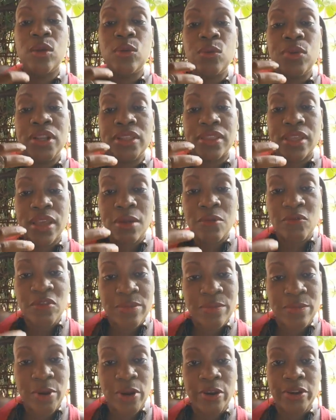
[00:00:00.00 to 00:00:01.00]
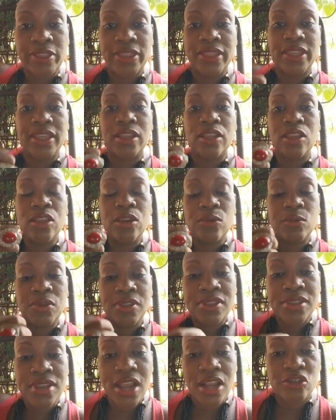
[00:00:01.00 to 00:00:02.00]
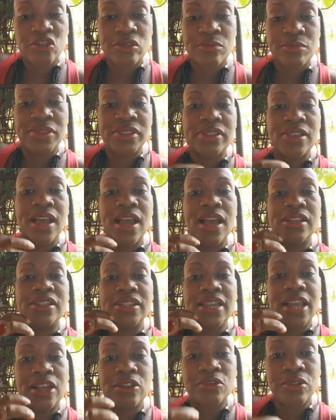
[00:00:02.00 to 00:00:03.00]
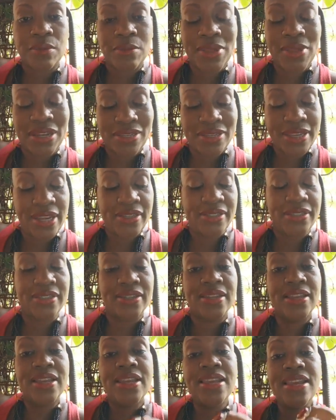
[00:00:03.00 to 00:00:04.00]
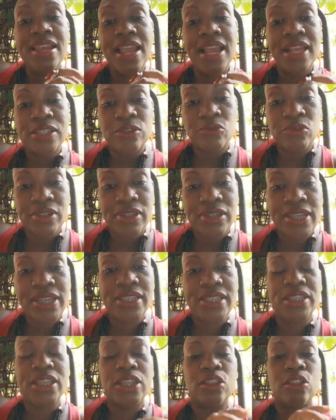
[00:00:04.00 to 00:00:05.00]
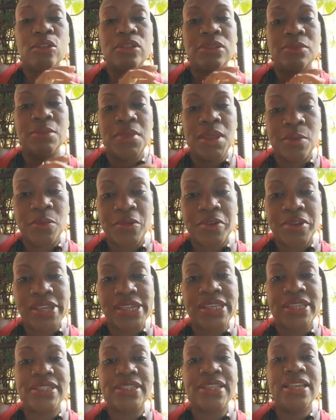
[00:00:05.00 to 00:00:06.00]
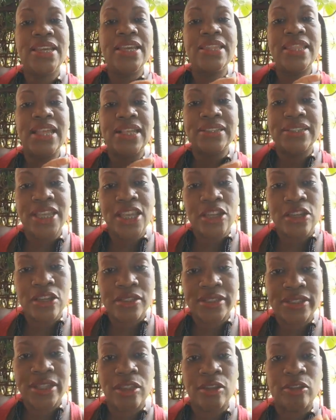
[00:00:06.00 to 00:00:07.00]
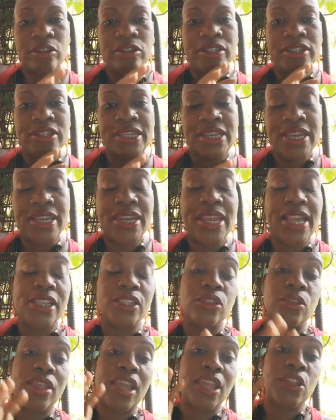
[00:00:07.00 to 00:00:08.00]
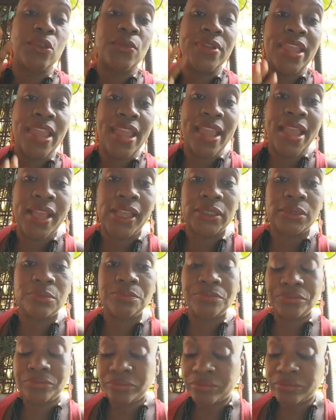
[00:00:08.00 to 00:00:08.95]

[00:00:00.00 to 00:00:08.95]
with rebirthing, with tantric massage, tantric meditation, it's releasing those memories that's in your cellular DNA so that you can